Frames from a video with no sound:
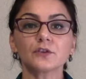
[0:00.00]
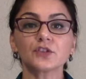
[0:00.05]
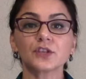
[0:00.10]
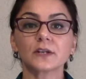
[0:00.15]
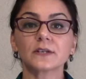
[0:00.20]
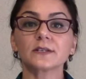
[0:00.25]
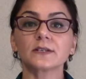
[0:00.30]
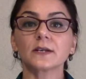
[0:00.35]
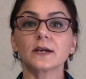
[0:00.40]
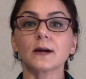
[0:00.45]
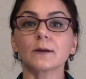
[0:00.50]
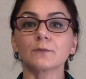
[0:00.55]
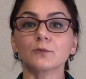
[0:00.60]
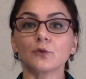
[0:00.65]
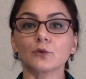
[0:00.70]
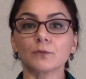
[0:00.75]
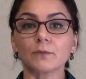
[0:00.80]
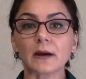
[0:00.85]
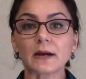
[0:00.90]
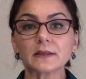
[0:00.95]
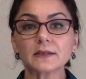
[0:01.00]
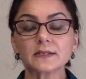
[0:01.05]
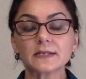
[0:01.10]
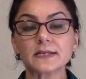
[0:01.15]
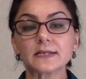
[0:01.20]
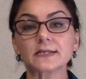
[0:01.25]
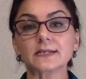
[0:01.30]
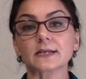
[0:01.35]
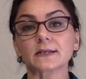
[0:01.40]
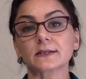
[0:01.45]
genetic
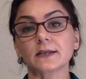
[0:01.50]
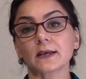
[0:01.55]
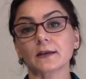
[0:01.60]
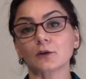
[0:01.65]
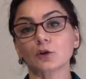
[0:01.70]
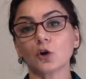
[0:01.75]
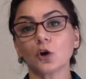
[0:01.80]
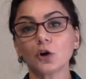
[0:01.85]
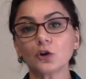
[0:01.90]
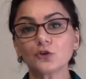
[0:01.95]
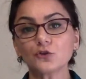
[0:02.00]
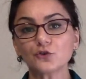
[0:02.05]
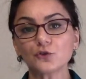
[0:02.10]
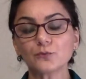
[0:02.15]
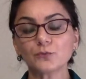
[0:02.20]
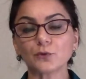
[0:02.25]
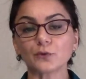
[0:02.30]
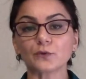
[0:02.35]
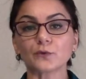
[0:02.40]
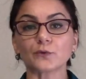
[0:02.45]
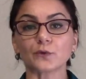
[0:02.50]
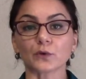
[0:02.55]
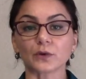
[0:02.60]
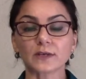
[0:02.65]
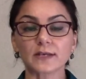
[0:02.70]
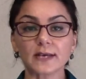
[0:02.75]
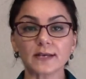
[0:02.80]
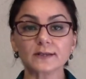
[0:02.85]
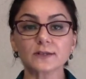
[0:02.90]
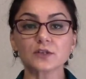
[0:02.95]
abnormalities that can contribute for
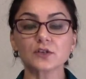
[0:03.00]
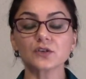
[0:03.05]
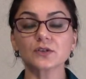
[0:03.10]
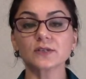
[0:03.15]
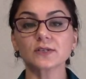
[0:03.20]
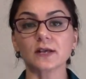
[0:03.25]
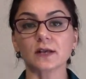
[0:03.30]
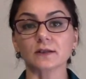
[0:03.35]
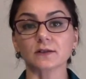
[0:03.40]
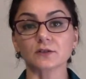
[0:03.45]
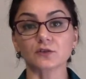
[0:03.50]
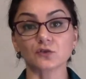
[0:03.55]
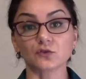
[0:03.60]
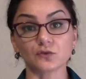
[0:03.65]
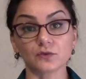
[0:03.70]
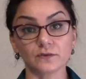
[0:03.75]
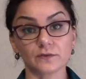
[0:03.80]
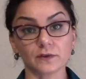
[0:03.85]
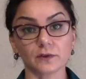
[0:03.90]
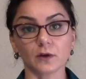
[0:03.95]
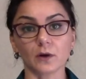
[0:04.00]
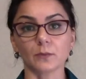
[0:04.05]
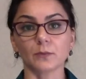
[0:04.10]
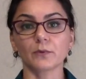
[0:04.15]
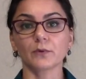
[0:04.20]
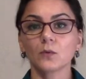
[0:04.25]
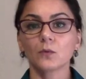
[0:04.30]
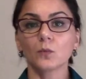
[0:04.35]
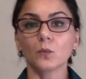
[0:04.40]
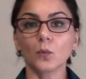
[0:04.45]
cancer cells to develop.
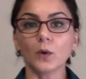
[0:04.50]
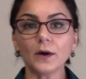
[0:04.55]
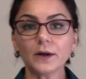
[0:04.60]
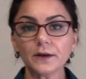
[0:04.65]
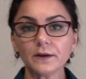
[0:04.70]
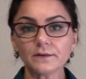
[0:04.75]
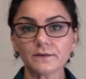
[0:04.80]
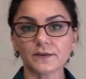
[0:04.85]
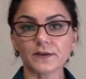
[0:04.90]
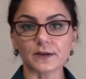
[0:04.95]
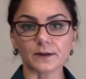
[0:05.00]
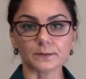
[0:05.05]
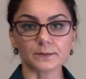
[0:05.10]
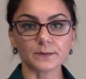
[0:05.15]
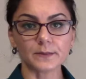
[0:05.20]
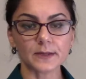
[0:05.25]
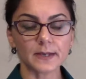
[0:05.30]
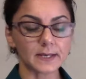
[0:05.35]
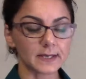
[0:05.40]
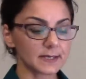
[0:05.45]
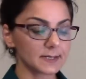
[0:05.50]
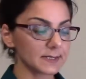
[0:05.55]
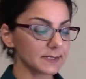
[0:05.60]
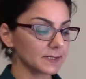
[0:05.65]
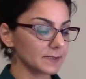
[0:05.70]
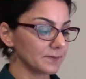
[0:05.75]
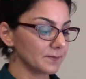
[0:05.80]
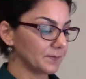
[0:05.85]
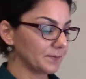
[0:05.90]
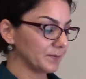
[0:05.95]
One of them
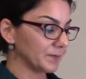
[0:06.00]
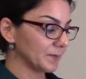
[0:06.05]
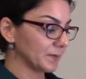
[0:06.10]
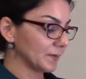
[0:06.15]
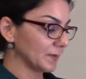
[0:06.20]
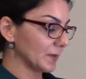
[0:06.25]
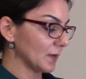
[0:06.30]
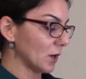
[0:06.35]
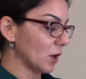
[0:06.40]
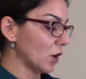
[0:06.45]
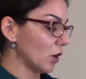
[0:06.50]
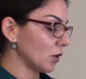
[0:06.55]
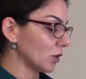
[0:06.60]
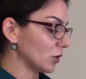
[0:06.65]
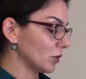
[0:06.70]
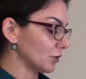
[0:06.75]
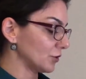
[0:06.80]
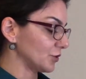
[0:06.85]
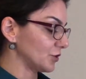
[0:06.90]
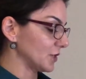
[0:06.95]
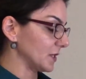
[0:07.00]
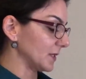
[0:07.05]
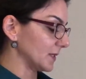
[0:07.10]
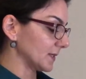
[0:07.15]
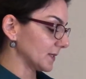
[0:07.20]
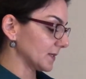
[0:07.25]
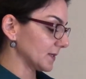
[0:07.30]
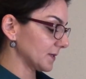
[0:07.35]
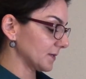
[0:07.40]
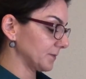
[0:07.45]
is
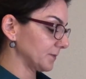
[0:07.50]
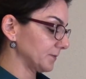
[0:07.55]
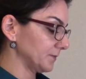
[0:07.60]
oncogenes.